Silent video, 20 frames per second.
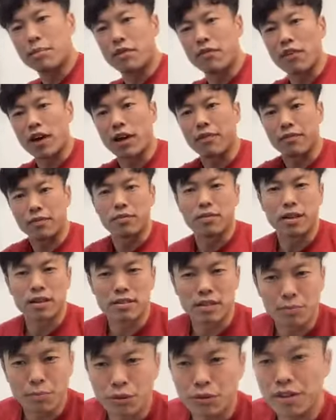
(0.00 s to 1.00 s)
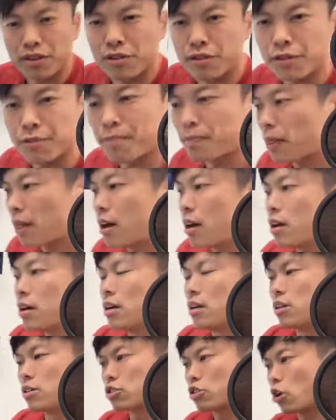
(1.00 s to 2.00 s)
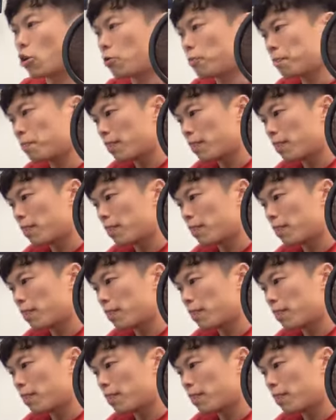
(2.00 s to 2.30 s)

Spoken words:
5, that's important too. So